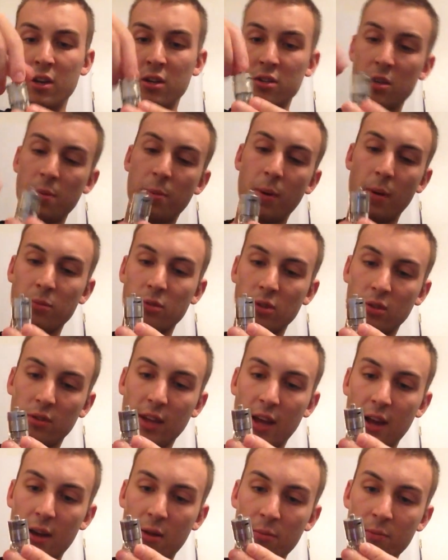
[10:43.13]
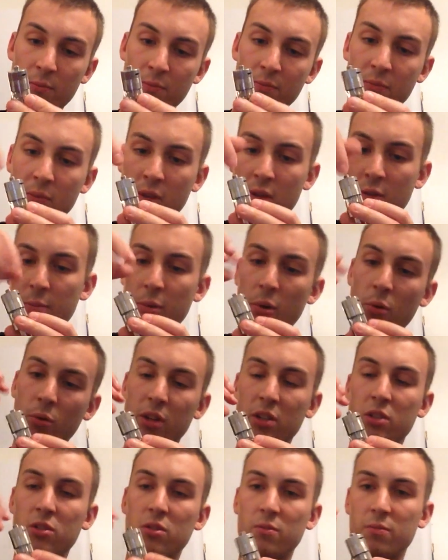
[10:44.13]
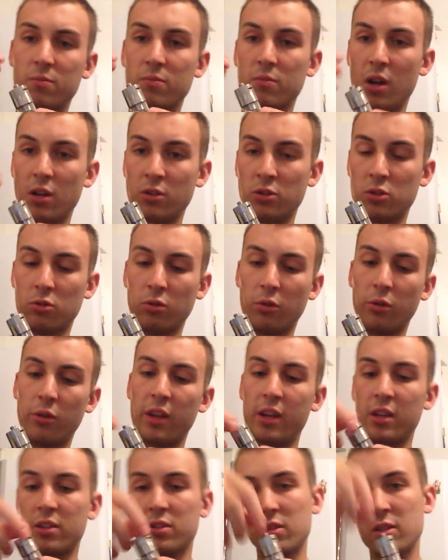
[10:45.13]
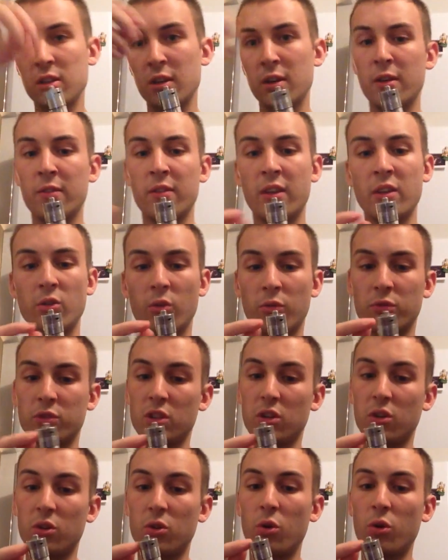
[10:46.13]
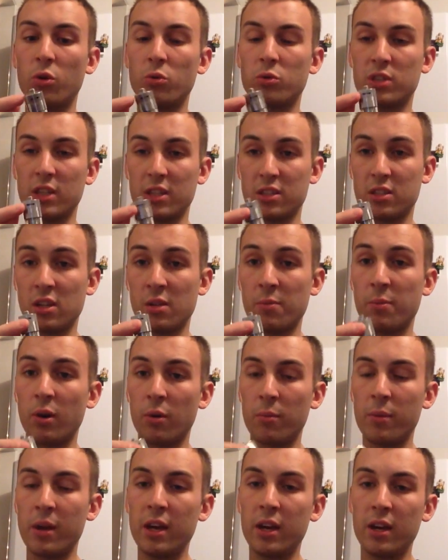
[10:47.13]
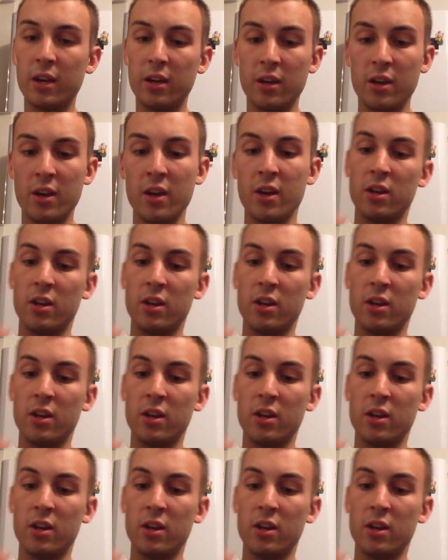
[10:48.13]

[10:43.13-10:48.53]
Tip upside down, pull this, unscrew this, and obviously your coil sits in the bottom here.